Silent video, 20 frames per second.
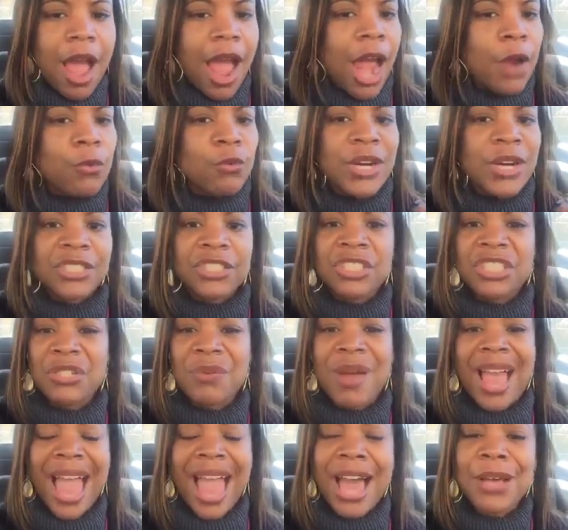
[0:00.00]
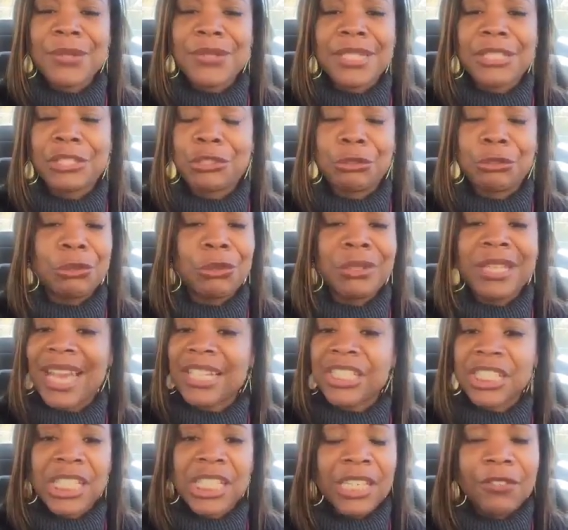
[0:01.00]
I rushed into a house that truly
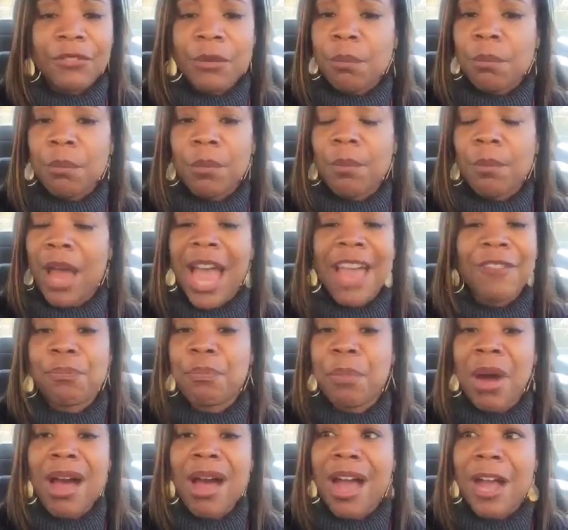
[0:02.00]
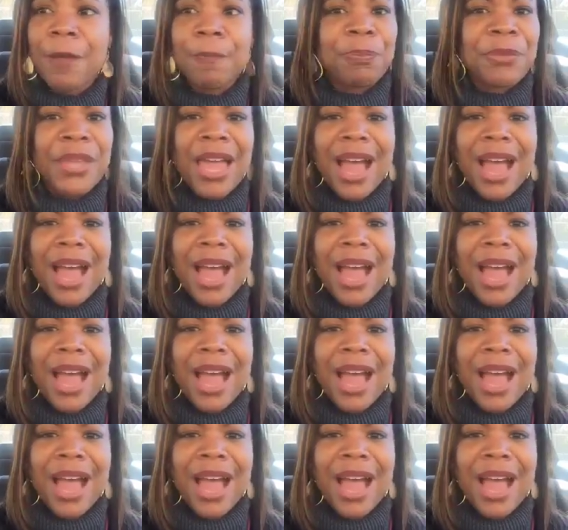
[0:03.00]
I shouldn't even have bought.